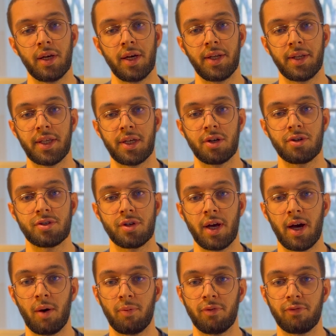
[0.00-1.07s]
here's a
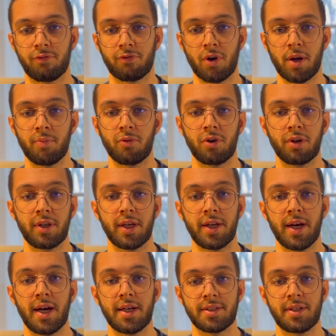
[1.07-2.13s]
helpful framework that
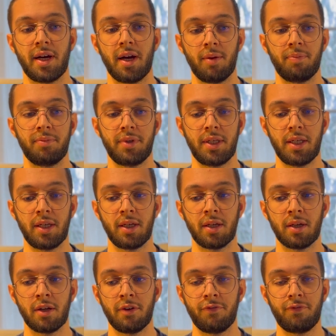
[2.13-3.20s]
has helped me
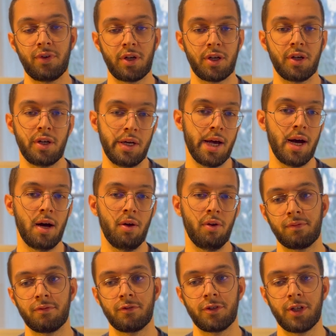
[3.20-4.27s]
figure it out.
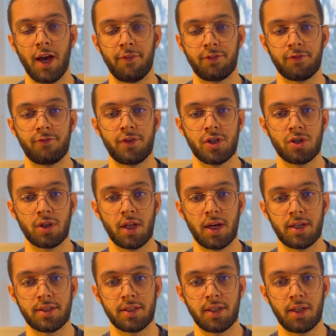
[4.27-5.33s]
You have to visualize
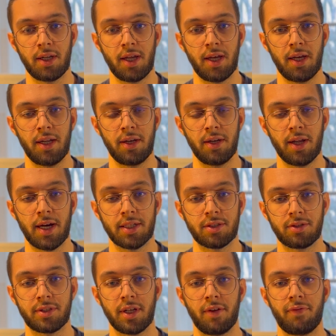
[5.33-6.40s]
it and ask
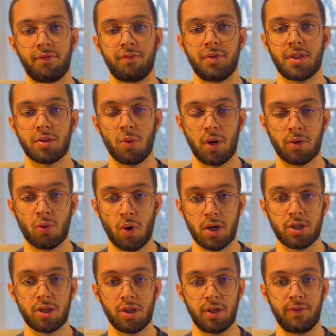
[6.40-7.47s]
yourself just one
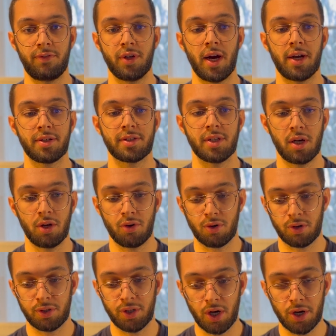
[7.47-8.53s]
question. If you had a son or a
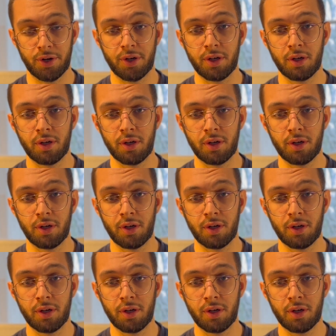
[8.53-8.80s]
daughter,